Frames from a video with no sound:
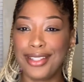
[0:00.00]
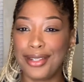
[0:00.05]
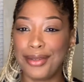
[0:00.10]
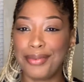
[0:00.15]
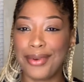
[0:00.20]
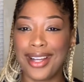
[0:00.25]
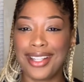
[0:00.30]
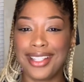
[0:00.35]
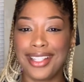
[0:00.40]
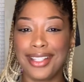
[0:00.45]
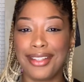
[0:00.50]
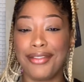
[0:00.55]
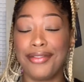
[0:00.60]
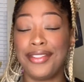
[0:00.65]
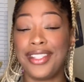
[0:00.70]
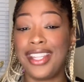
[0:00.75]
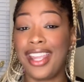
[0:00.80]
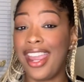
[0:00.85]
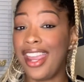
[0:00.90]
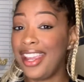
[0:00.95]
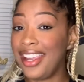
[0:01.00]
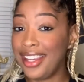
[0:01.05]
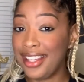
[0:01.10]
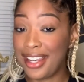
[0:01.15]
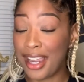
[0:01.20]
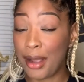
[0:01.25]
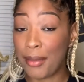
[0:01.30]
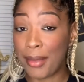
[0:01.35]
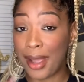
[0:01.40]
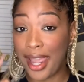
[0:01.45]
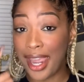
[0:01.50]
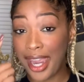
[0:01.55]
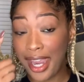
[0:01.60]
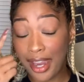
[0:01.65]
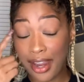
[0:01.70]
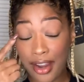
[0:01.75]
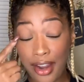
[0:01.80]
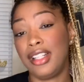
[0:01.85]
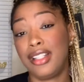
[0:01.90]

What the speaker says: the process of taking down my hair,